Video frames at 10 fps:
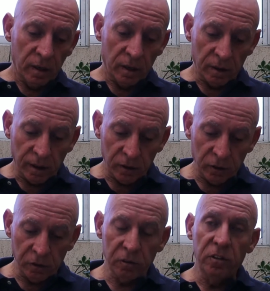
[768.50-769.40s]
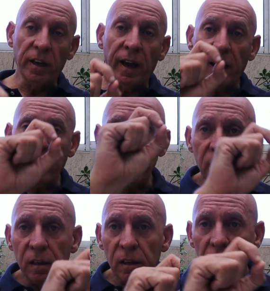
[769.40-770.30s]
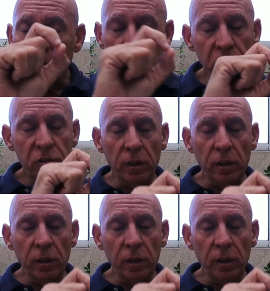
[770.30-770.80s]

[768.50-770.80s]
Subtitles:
And then you